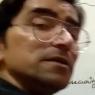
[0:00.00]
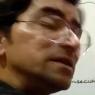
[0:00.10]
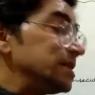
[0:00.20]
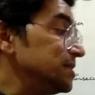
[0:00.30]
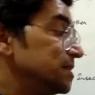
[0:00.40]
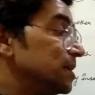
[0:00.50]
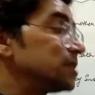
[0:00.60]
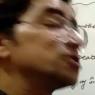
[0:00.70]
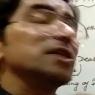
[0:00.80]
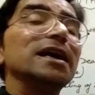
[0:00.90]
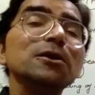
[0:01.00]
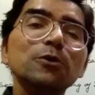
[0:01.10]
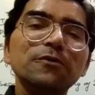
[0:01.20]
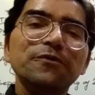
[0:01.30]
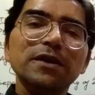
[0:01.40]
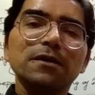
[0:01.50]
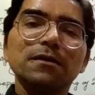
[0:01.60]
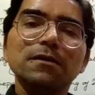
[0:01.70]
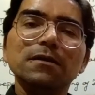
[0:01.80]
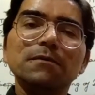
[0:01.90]
This is a childhood
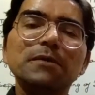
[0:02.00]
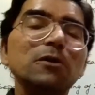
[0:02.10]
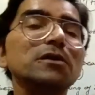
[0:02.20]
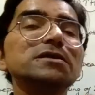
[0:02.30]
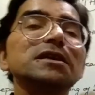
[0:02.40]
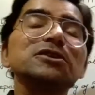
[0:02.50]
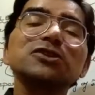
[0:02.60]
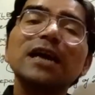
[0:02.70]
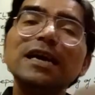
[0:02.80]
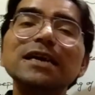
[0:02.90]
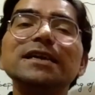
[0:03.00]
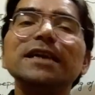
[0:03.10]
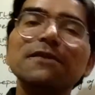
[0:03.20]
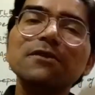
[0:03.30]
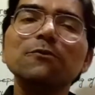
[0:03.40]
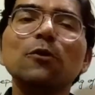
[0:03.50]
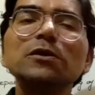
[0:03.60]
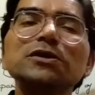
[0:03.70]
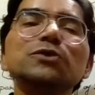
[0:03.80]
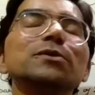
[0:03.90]
fear, because a child never
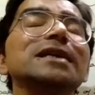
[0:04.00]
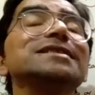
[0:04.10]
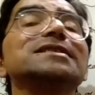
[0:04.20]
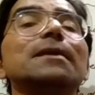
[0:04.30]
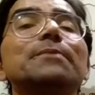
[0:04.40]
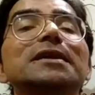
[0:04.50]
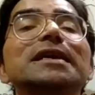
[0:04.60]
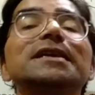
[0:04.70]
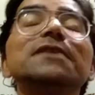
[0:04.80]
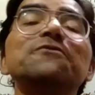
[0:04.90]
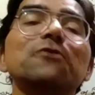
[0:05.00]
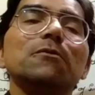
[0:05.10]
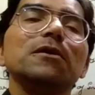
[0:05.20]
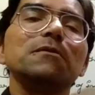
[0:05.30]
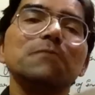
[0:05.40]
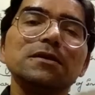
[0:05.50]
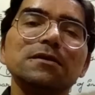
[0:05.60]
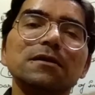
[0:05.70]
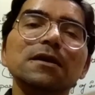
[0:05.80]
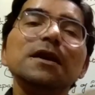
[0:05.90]
wants to get separated from her
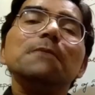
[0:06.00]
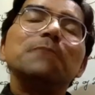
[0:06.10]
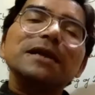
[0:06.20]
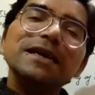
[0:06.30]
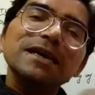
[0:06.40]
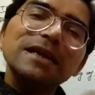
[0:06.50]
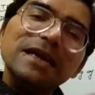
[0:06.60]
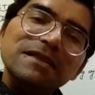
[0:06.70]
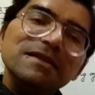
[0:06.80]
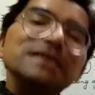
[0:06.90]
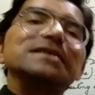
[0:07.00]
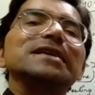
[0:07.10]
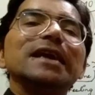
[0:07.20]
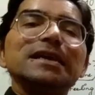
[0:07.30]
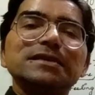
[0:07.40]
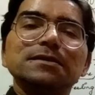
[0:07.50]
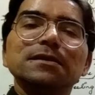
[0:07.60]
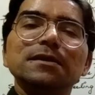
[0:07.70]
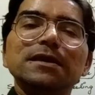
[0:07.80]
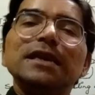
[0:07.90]
mother. But here in this case,
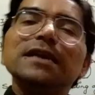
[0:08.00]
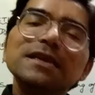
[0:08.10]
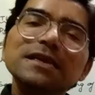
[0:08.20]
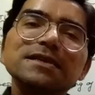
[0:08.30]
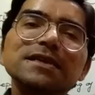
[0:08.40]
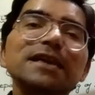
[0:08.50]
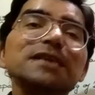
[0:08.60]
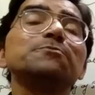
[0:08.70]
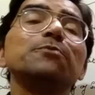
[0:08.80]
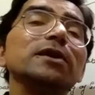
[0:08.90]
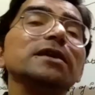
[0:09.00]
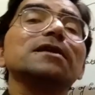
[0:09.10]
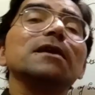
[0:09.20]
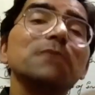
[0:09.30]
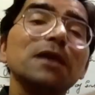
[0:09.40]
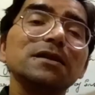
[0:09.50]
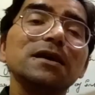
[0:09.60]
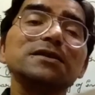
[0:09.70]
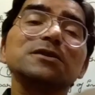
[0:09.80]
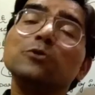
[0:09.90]
poet Kamala
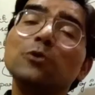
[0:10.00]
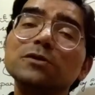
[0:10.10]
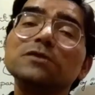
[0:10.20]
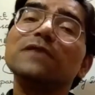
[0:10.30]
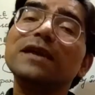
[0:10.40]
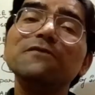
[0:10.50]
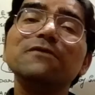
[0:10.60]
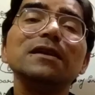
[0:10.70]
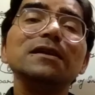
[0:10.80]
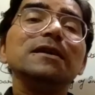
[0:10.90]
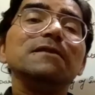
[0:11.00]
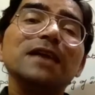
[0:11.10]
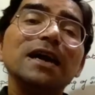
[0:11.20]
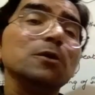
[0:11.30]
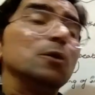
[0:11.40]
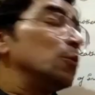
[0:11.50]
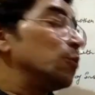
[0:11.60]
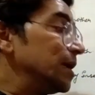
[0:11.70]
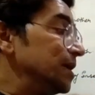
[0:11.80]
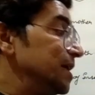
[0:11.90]
Das knows very well that
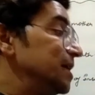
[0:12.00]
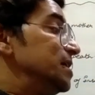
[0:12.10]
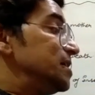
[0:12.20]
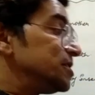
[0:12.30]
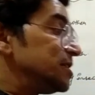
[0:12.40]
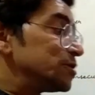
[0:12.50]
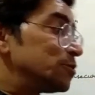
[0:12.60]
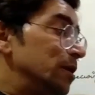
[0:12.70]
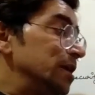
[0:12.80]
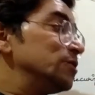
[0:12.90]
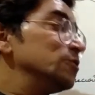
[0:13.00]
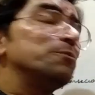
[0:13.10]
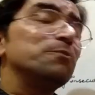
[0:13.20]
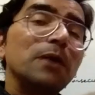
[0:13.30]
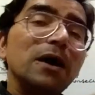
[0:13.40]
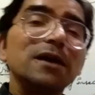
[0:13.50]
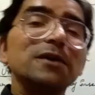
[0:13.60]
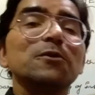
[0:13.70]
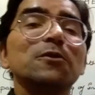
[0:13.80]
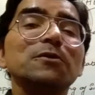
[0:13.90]
one day she is going to
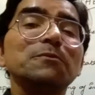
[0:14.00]
part